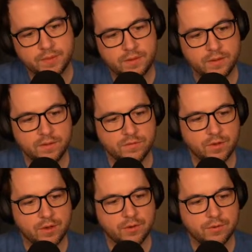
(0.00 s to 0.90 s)
is O
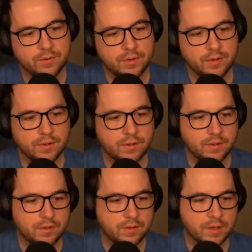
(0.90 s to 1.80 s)

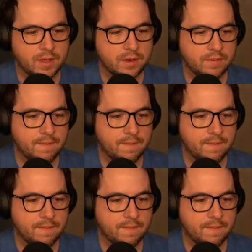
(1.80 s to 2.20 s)
log n.